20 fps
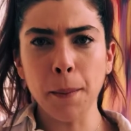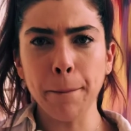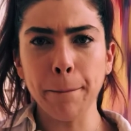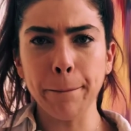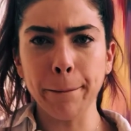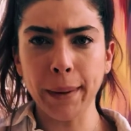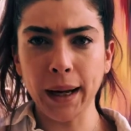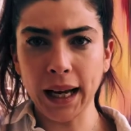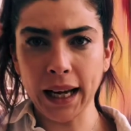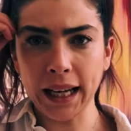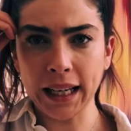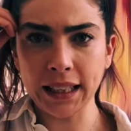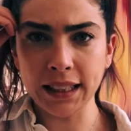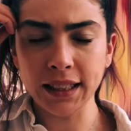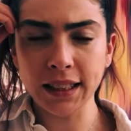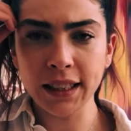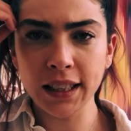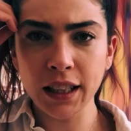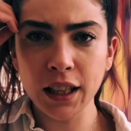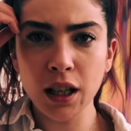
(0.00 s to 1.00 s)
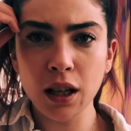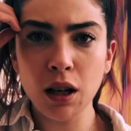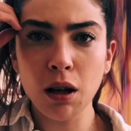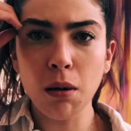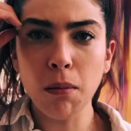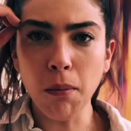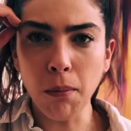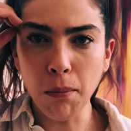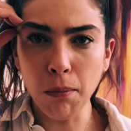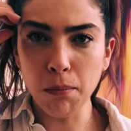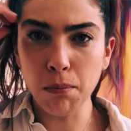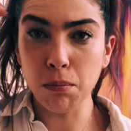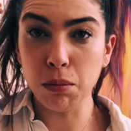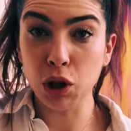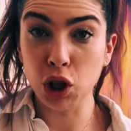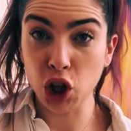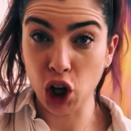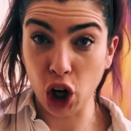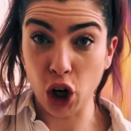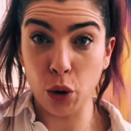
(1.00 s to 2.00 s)
Mind
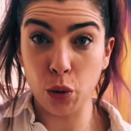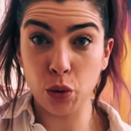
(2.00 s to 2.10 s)
blown.